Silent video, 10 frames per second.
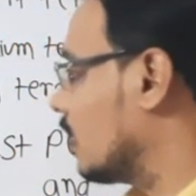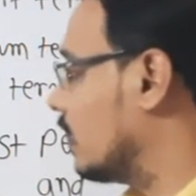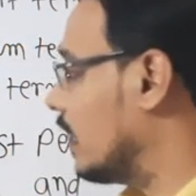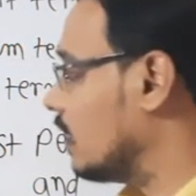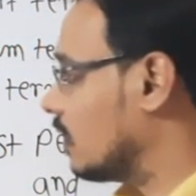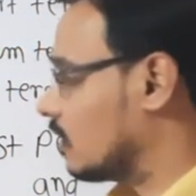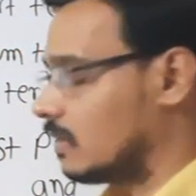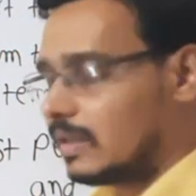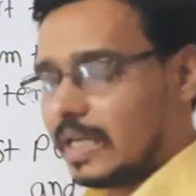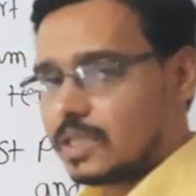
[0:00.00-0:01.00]
Then
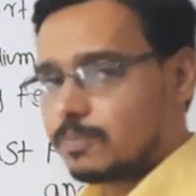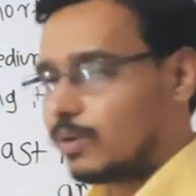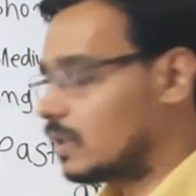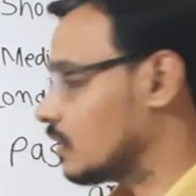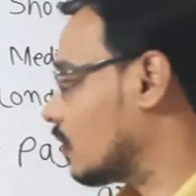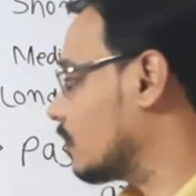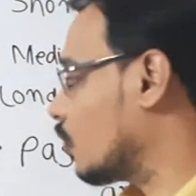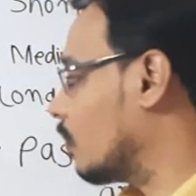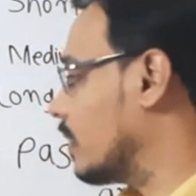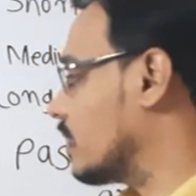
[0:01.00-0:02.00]
the next point is of
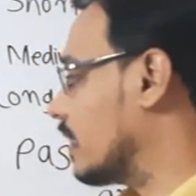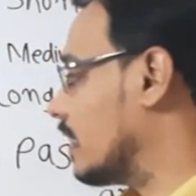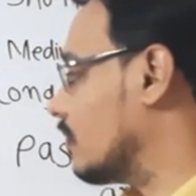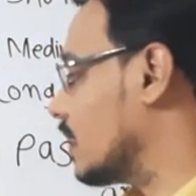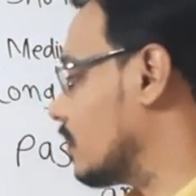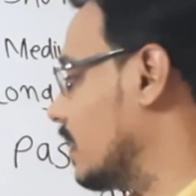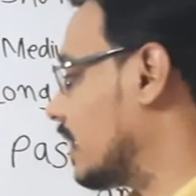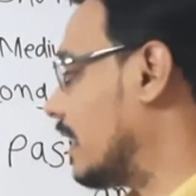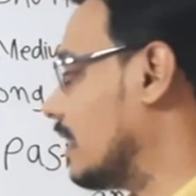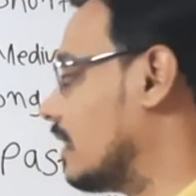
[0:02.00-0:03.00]
domestic investment
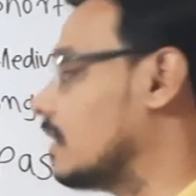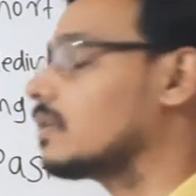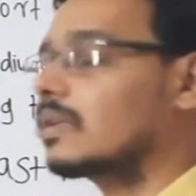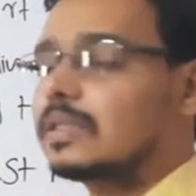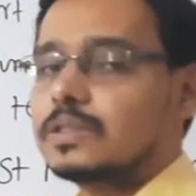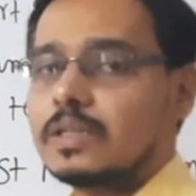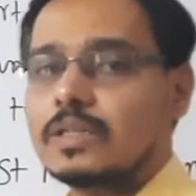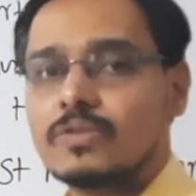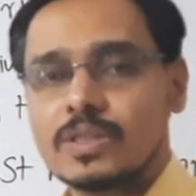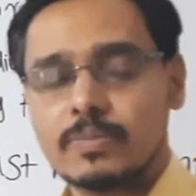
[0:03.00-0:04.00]
and international
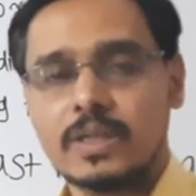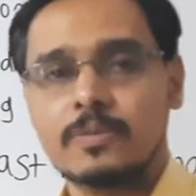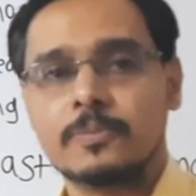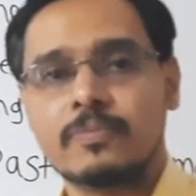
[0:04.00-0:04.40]
investment.